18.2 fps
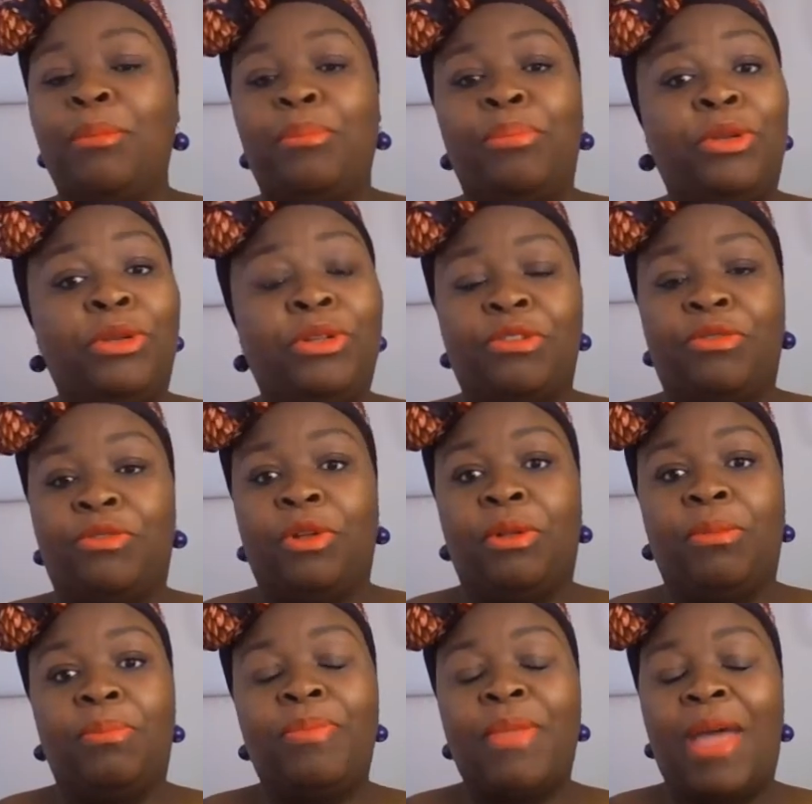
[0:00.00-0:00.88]

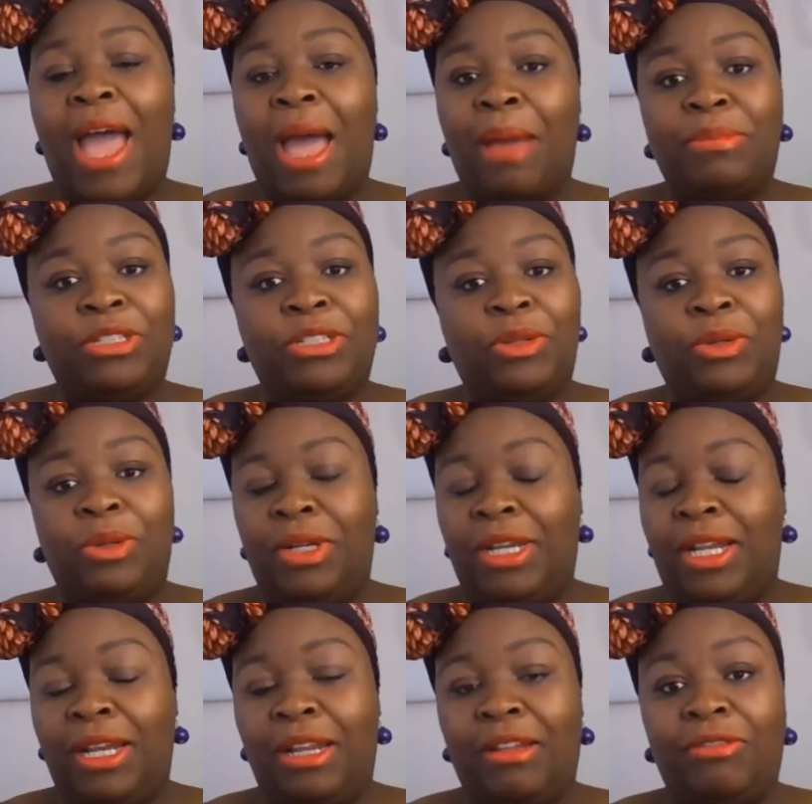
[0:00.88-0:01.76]
Beautiful,
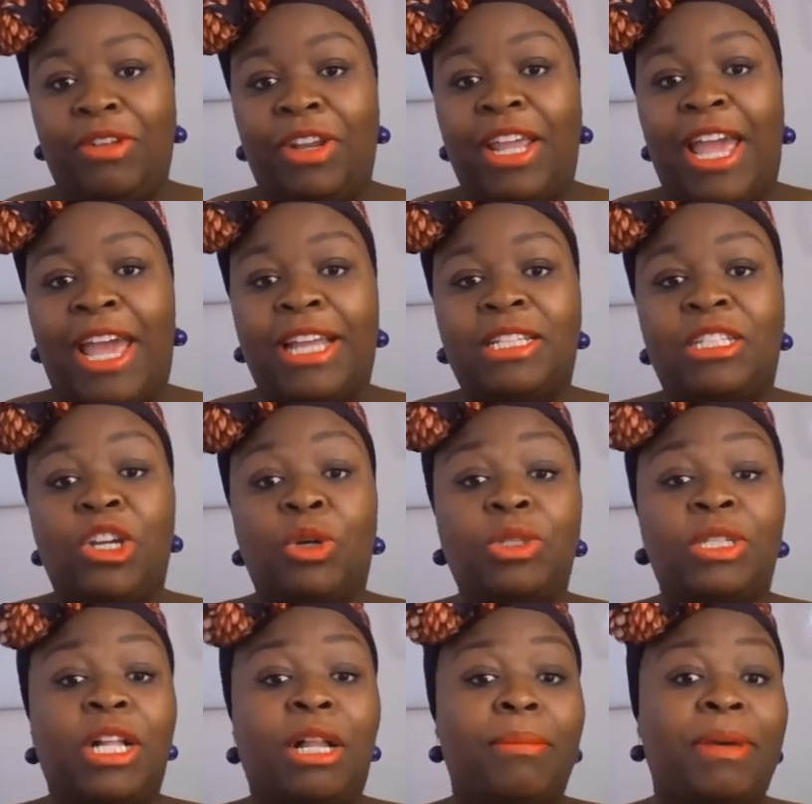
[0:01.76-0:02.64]
absolutely lovely. And the
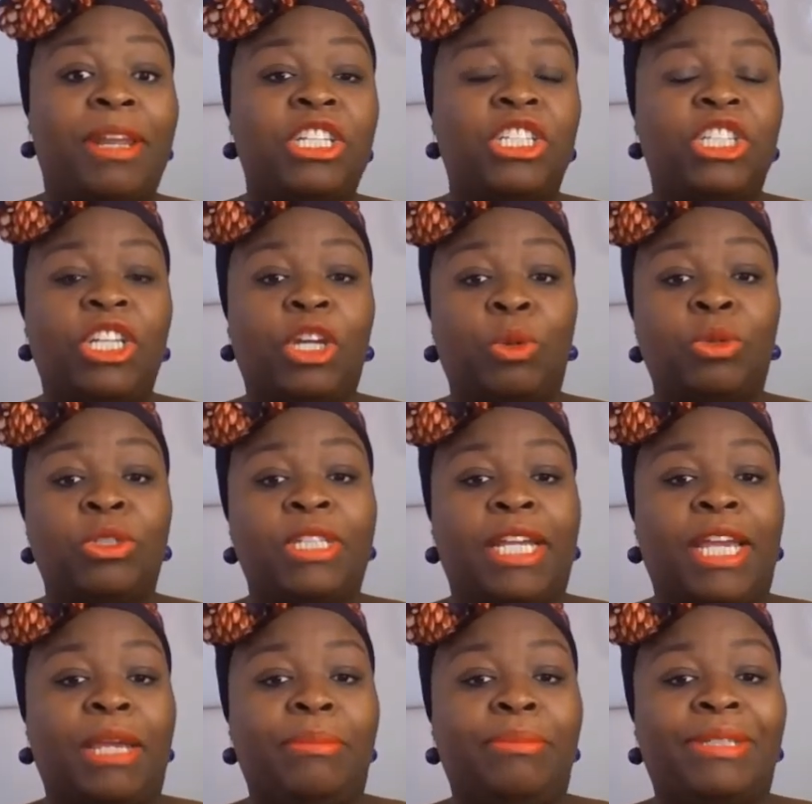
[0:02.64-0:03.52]
hotel manager also
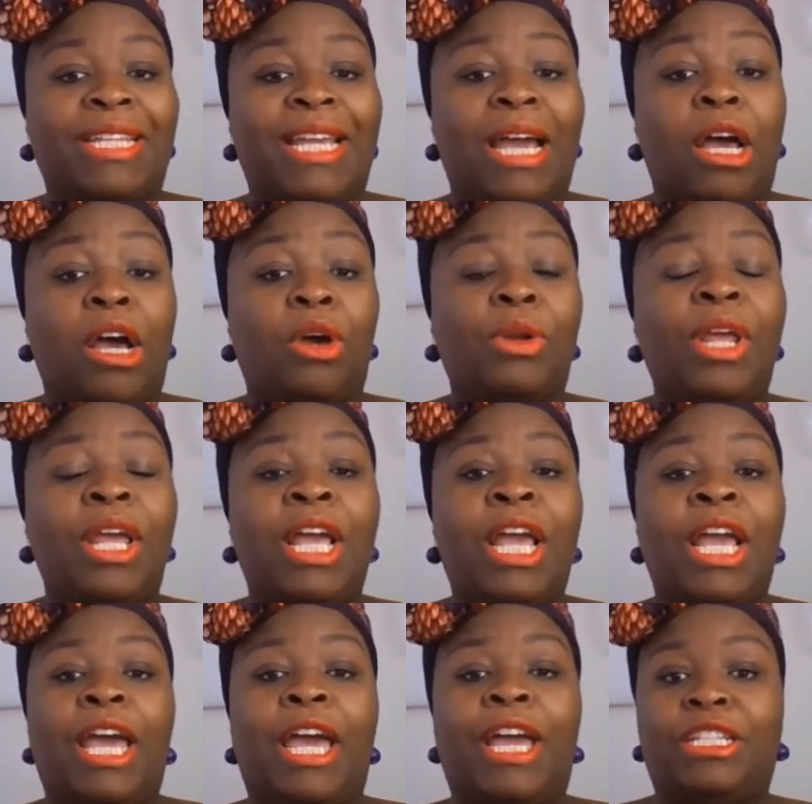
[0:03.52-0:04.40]
came down
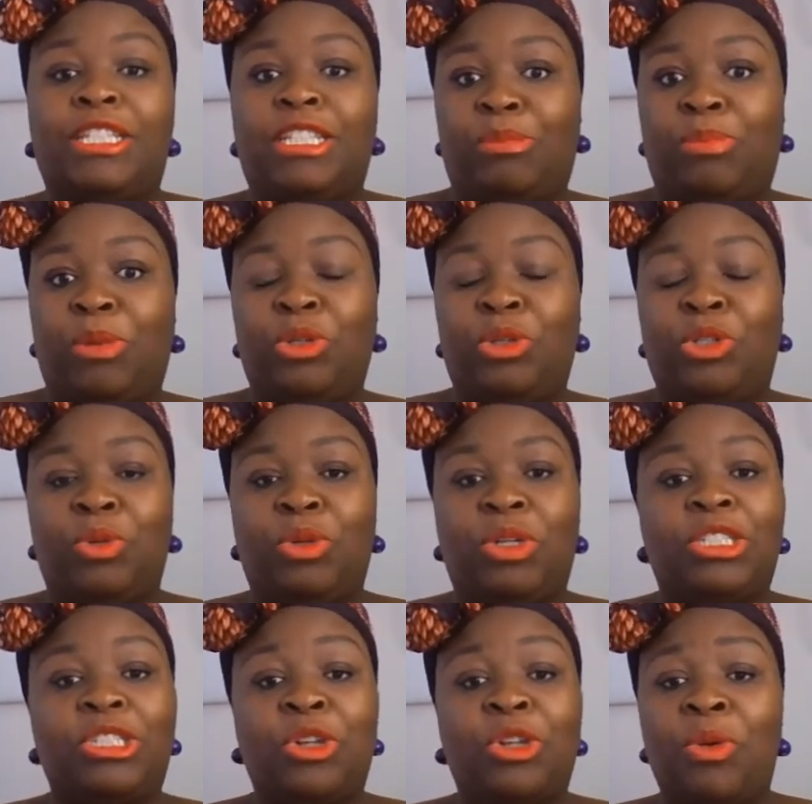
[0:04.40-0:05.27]
and she spoke to
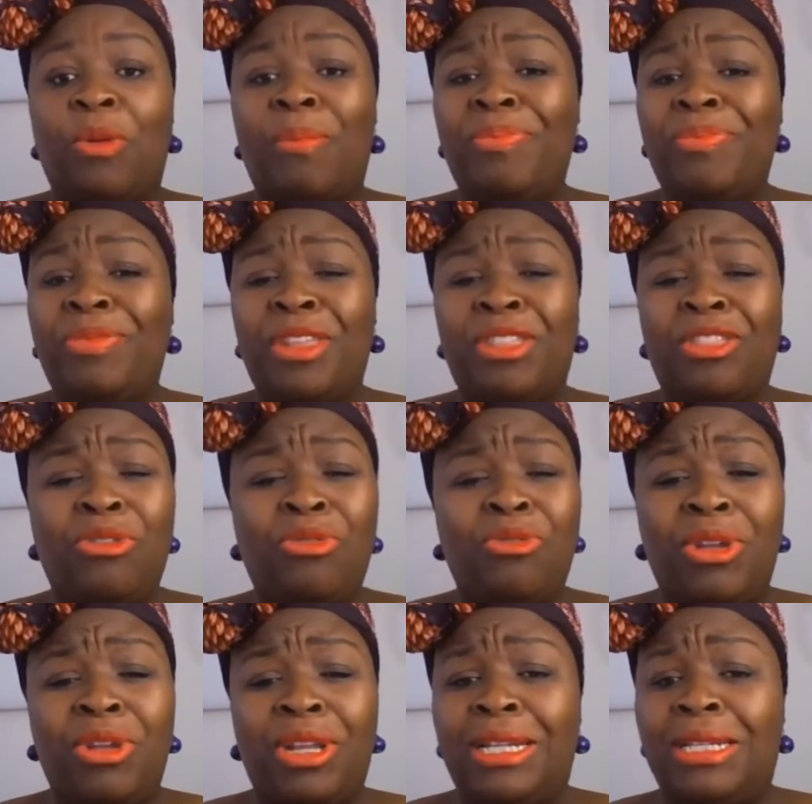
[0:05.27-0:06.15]
us. So they
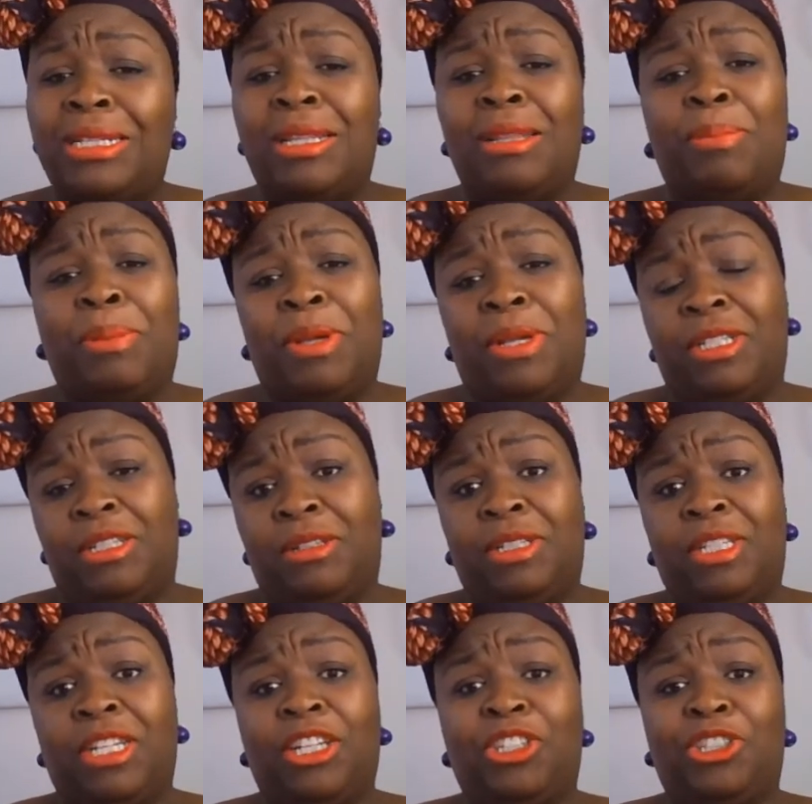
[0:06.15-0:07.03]
really did the personal
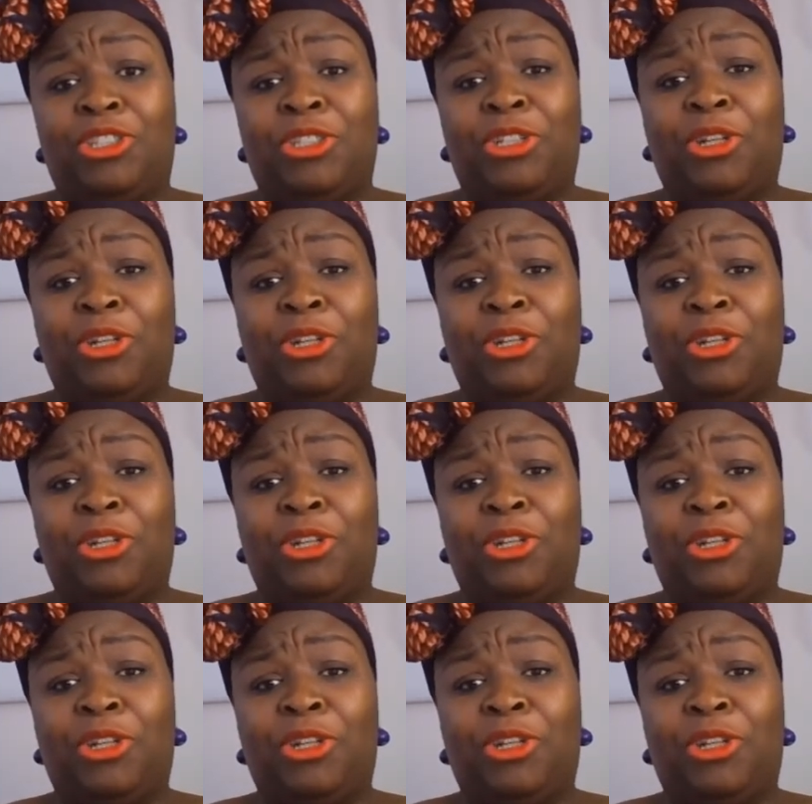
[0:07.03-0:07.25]
touch,